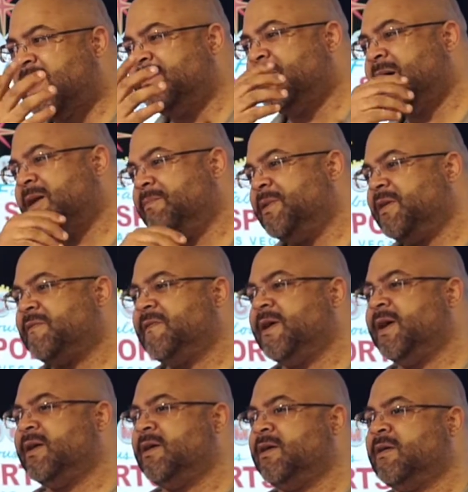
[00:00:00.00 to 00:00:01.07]
I'm not a big
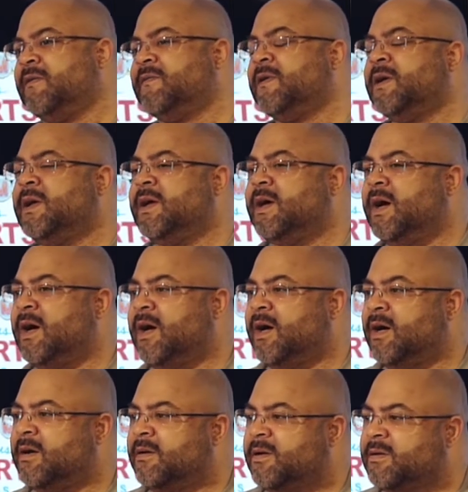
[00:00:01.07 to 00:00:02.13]
fan of
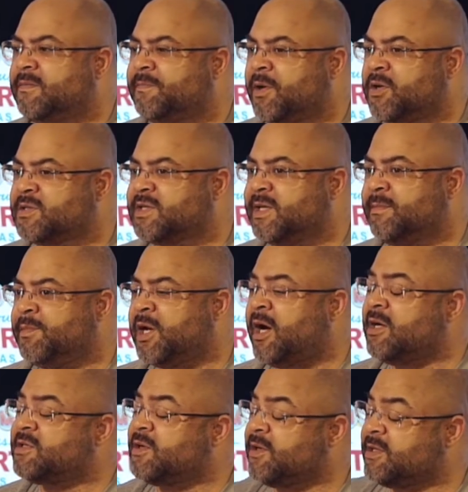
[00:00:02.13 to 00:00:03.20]
uh, personally, but
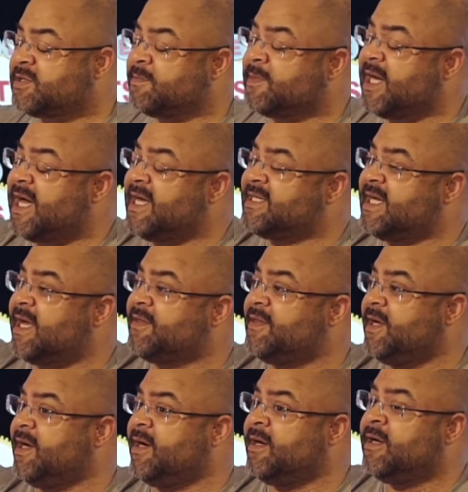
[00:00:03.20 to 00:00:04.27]
also there's some guys out
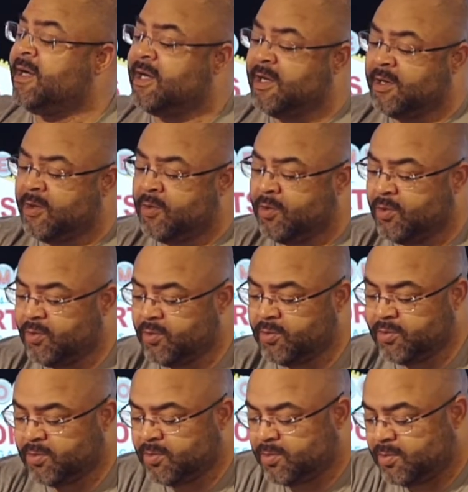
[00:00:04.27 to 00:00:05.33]
there who
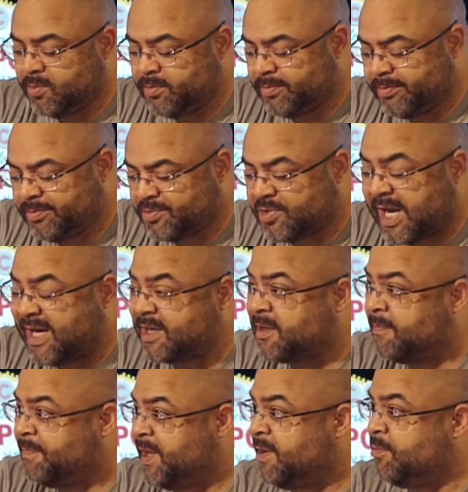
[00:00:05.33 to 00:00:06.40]
try to
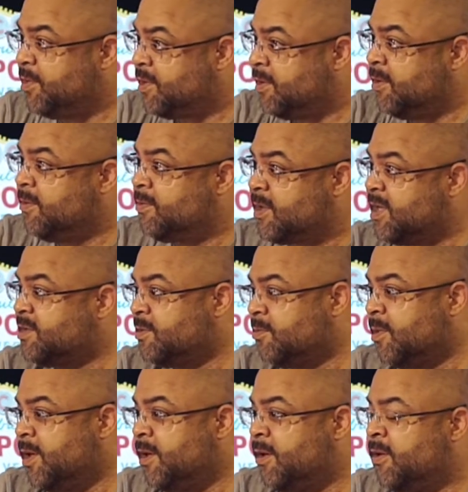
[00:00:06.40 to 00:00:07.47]
compete with you because you're
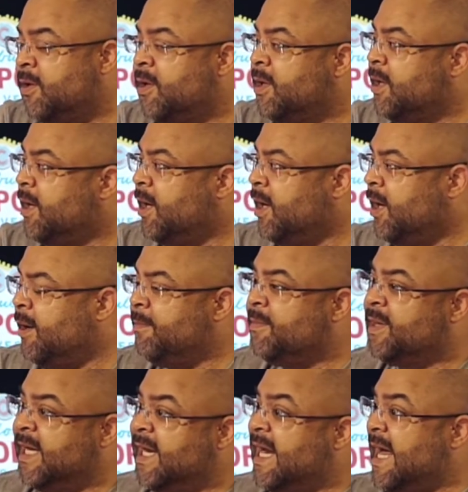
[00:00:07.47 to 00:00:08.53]
yeah. real. Well, the biggest um, in the
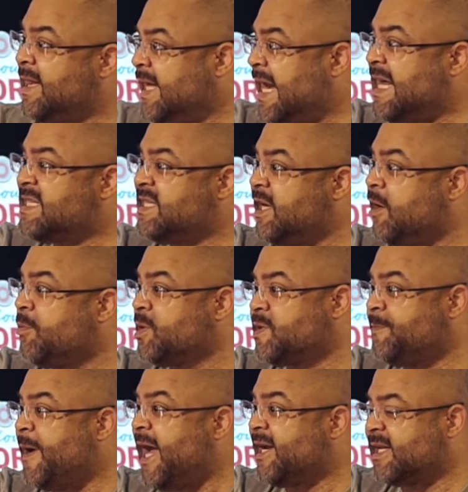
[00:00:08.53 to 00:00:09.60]
that, game. That, I still to.
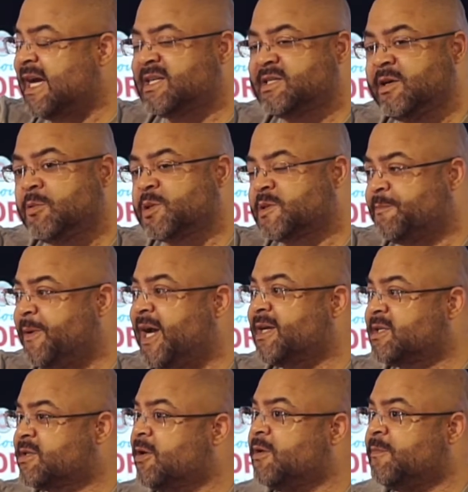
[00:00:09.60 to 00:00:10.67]
respect. I still
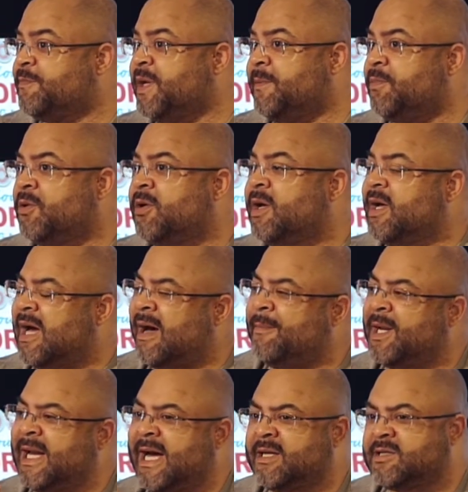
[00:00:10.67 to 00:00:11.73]
respect certain people. Yeah. I'm
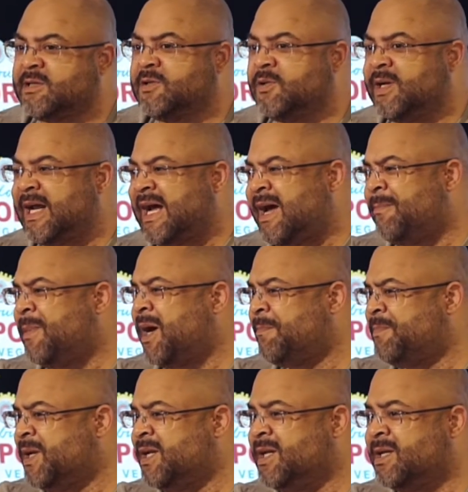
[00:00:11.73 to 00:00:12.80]
allowed to do that. I have my
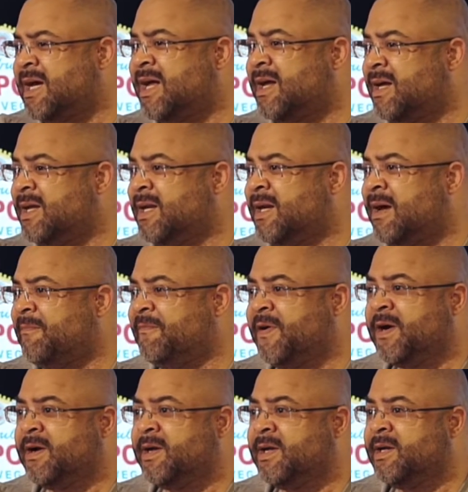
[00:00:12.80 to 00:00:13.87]
opinion, I, and I'm
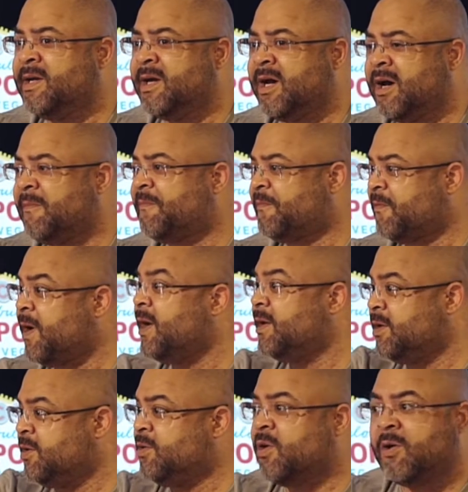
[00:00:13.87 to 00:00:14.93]
very
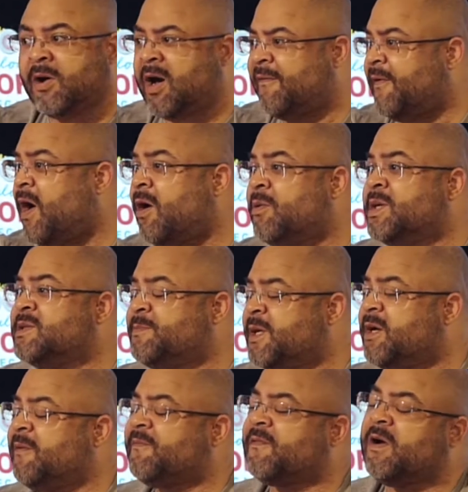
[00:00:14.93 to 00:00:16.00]
upfront. You know, I've always been
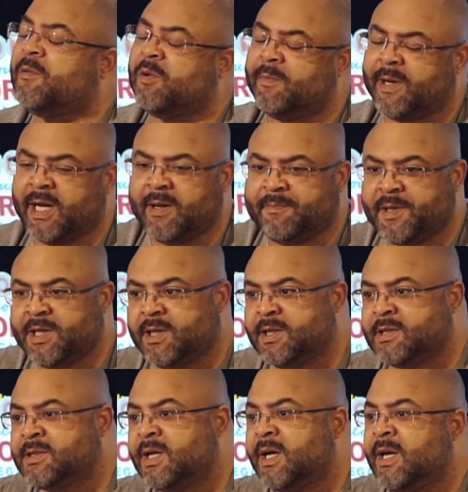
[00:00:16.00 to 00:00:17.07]
upfront. Always thing I loved opinions. you
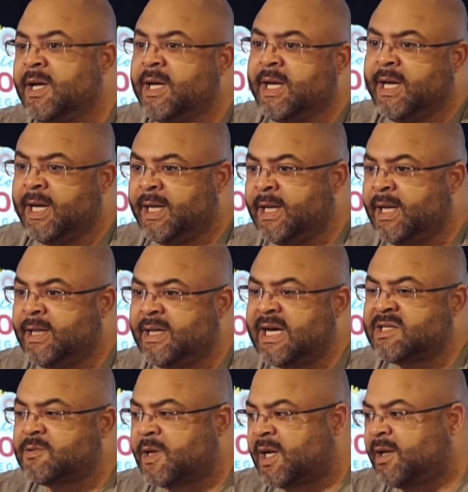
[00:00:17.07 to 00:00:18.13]
about, but and
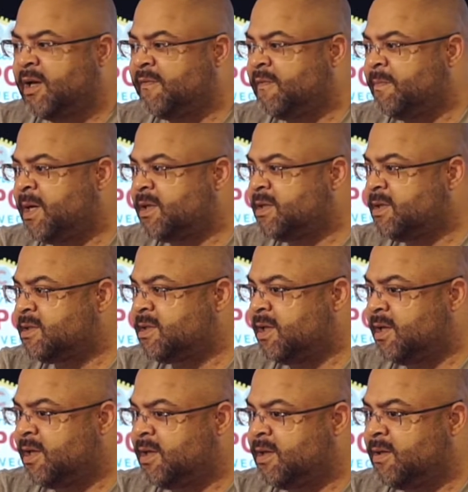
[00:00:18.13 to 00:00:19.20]
that's what I love about this
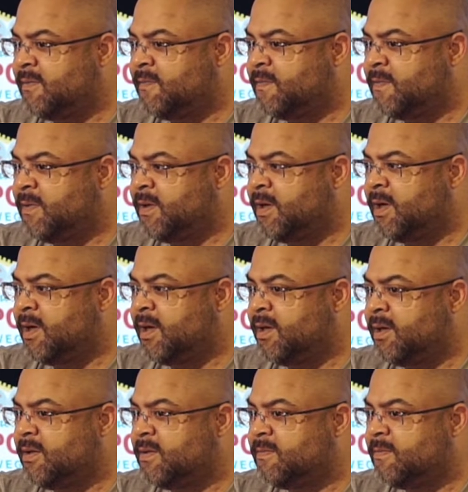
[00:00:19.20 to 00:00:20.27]
uh,
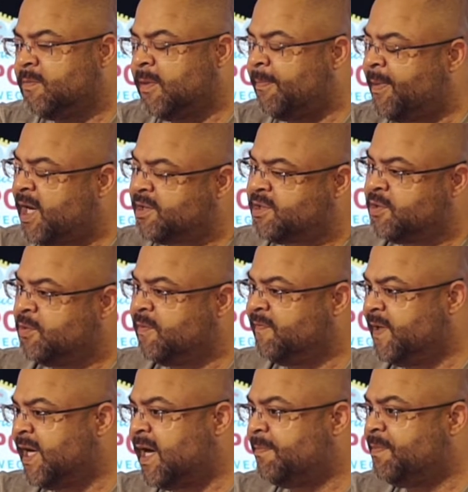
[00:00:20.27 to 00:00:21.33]
uh, about you and
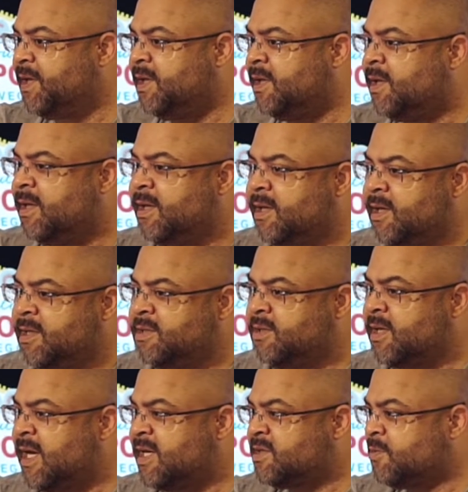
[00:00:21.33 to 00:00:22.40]
VIP is you
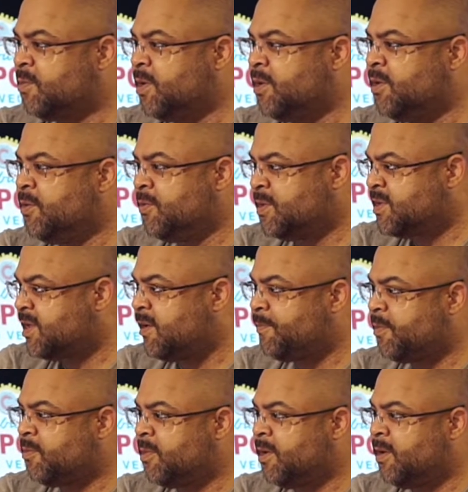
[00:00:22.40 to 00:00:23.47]
guys are real. You and Skip
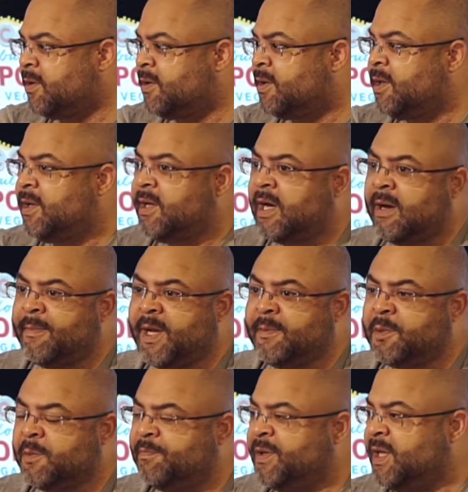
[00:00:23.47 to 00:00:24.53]
are real. I'm
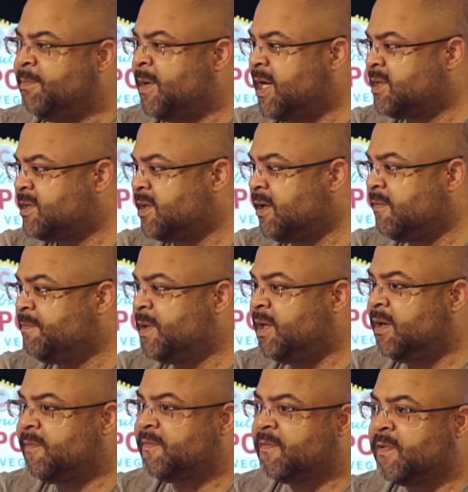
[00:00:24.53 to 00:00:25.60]
able to be myself, be
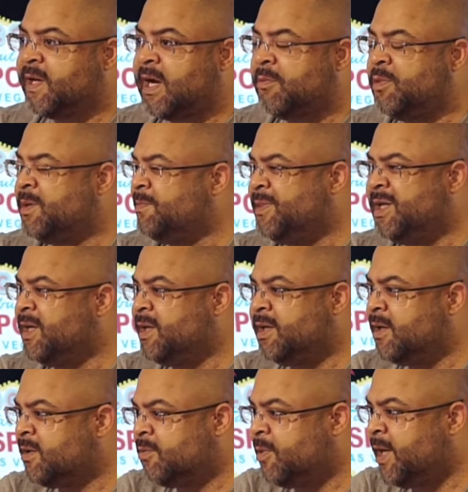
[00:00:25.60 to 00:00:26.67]
upfront. I wouldn't be any
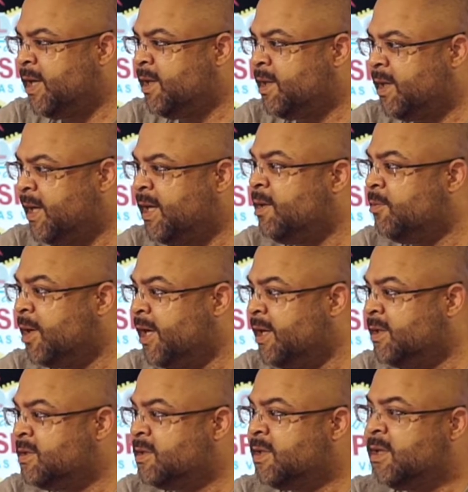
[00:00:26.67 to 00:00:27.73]
other way,
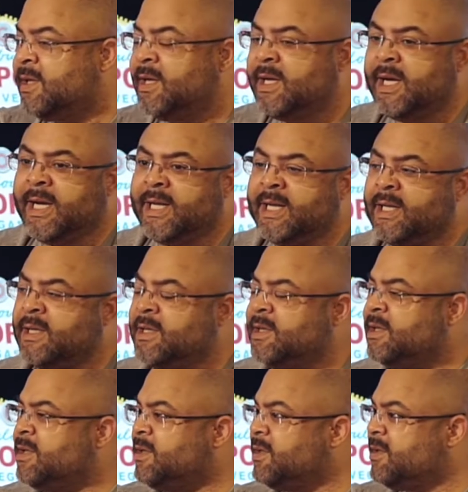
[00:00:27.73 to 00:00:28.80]
anyways. Nah. And then
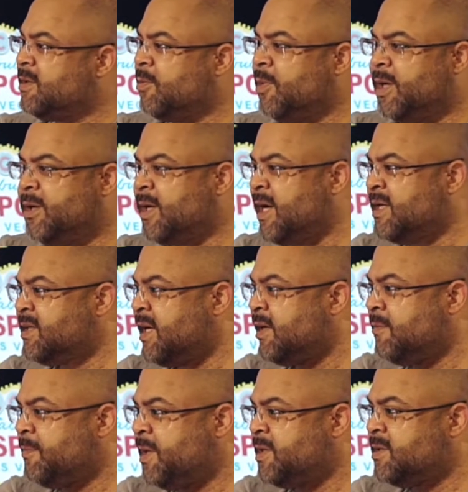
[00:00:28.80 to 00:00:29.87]
the way you guys
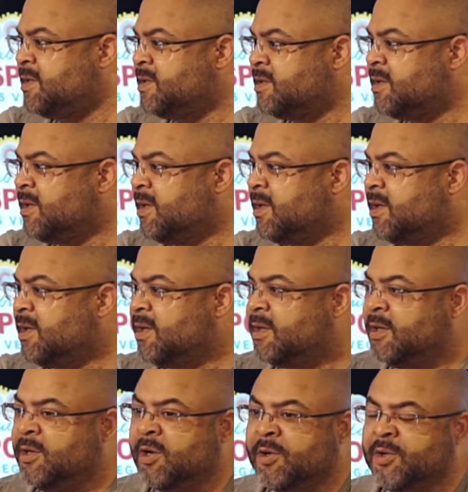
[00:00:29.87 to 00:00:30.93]
handle business.
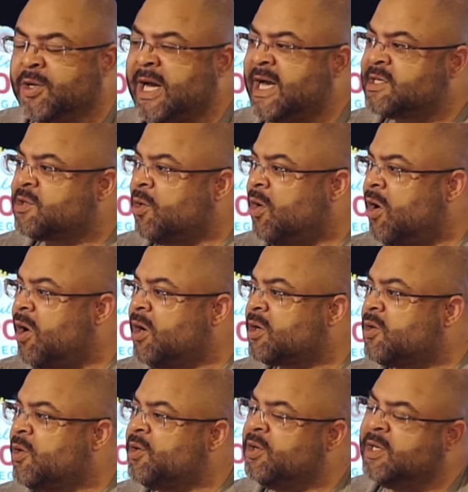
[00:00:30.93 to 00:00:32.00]
You well, know, you, you, guys go
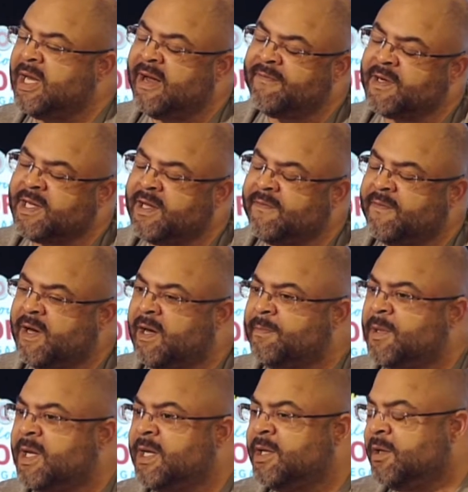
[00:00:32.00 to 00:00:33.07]
hardcore. You never give
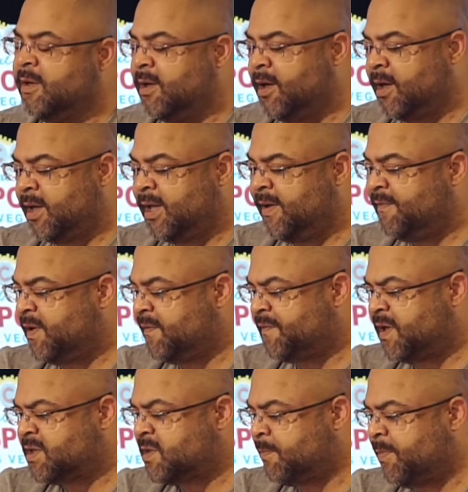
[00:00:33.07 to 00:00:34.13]
up. You uh, even if
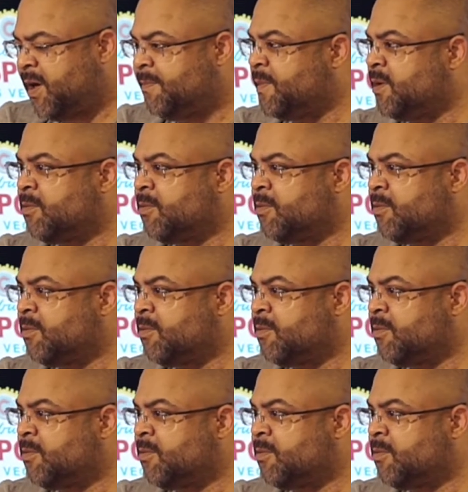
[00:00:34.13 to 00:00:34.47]
there's a bump in the